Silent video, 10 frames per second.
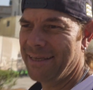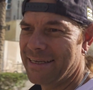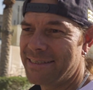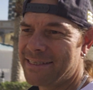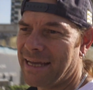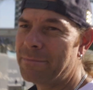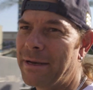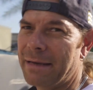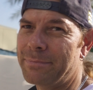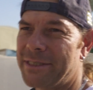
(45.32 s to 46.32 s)
a
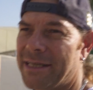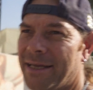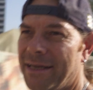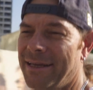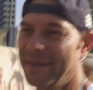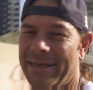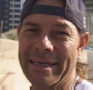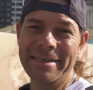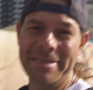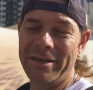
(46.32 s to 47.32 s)
time-lapse
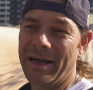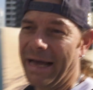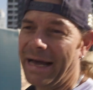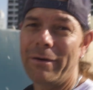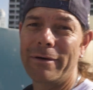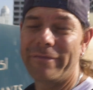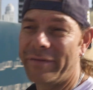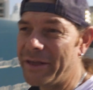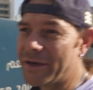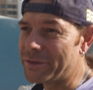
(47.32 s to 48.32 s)
in our
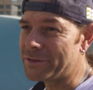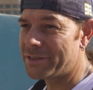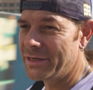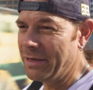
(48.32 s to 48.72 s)
videos?